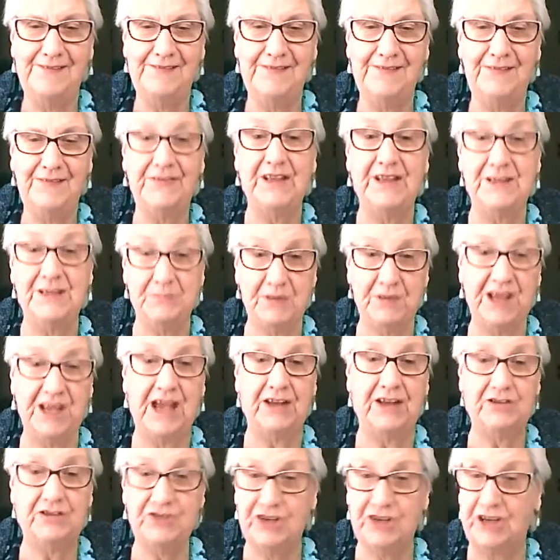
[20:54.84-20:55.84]
Things
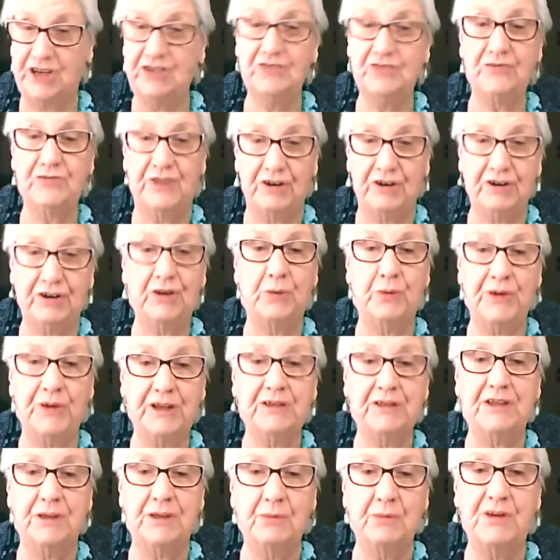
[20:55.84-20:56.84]
began to change very
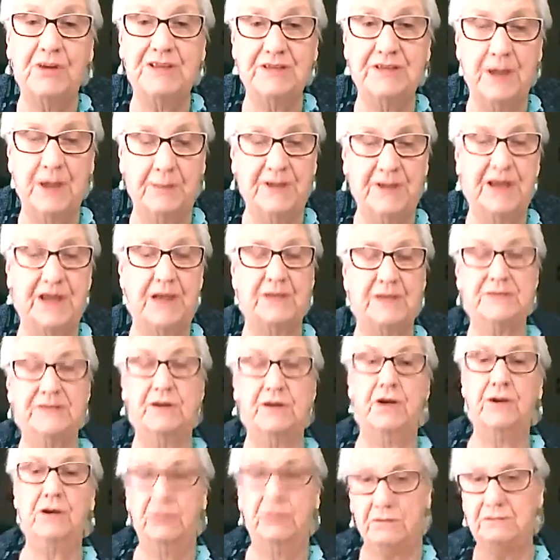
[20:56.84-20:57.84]
quickly. Once I began to say,
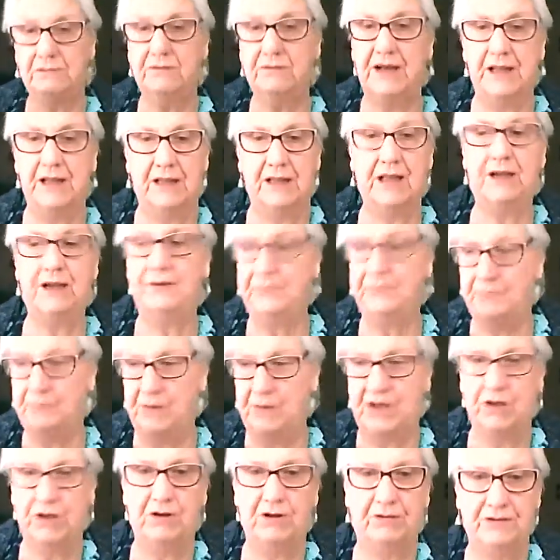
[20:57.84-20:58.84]
oh, well, my
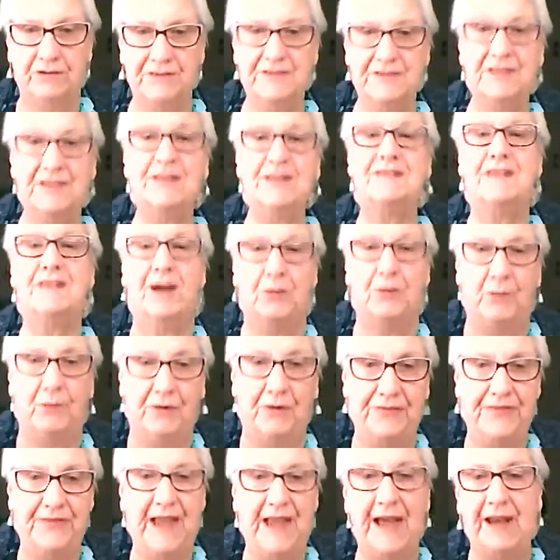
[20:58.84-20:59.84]
goal is this, I
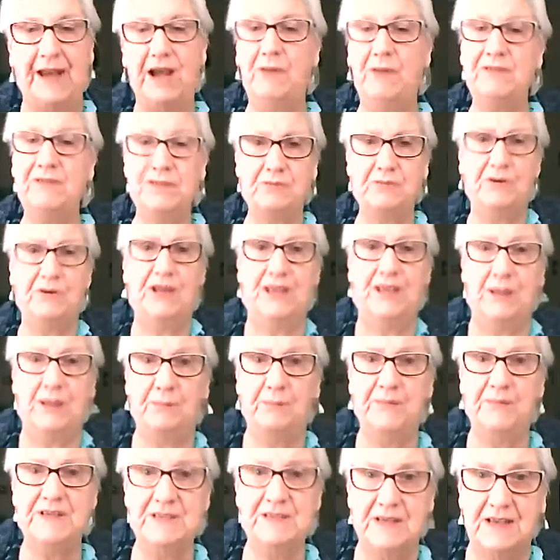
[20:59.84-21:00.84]
want that. I was running a
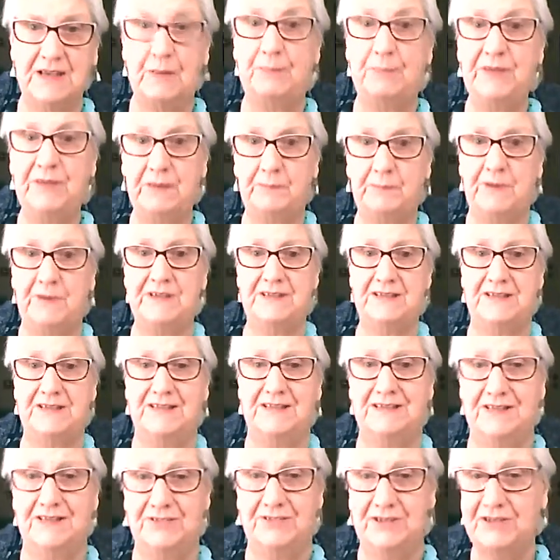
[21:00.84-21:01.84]
business, a big business
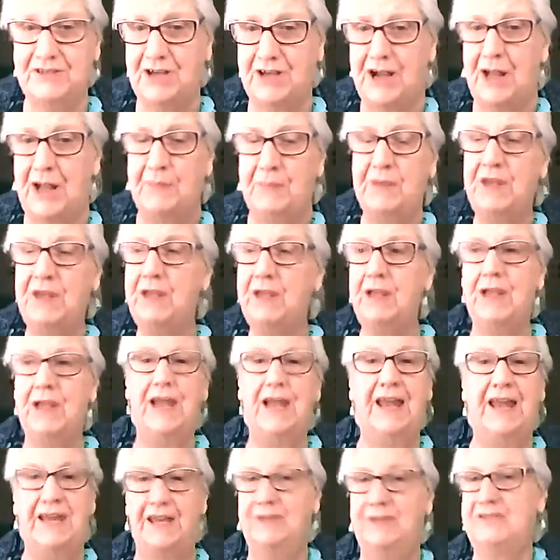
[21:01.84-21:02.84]
at the time,
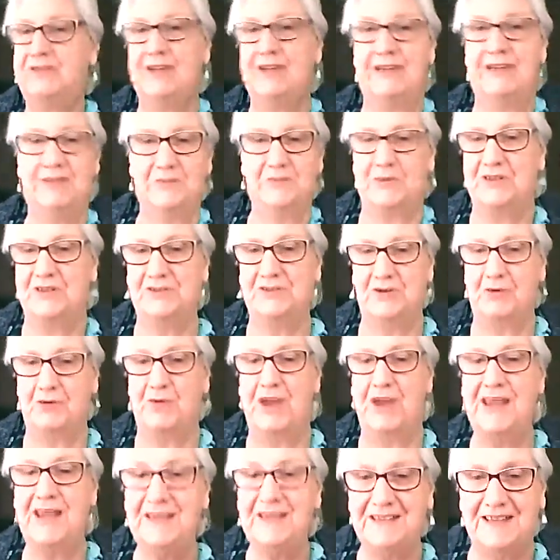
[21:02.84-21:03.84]
and it just was
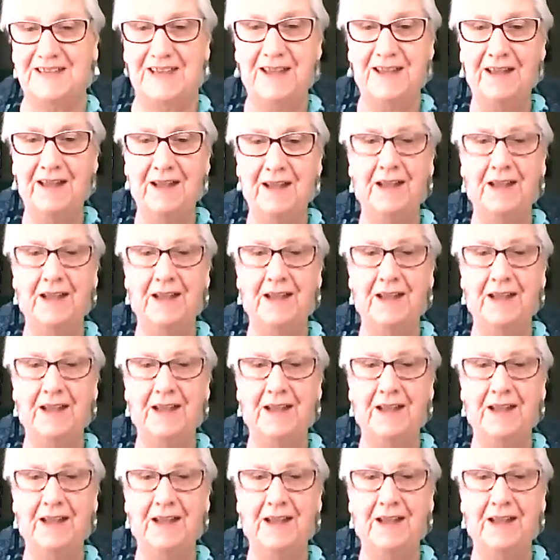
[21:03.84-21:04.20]
crazy.